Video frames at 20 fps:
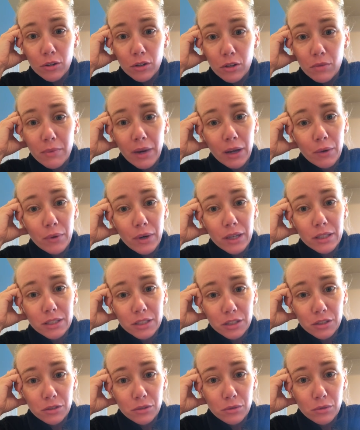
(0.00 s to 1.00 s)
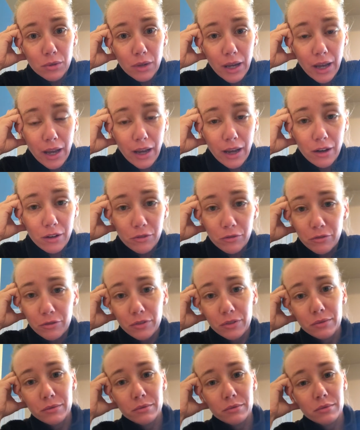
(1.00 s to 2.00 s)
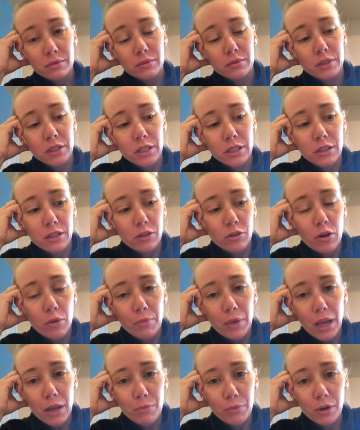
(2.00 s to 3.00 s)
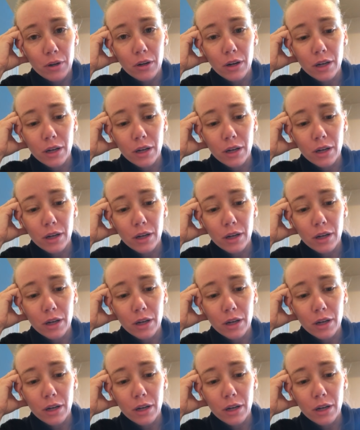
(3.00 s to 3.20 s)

you might want to have, a paper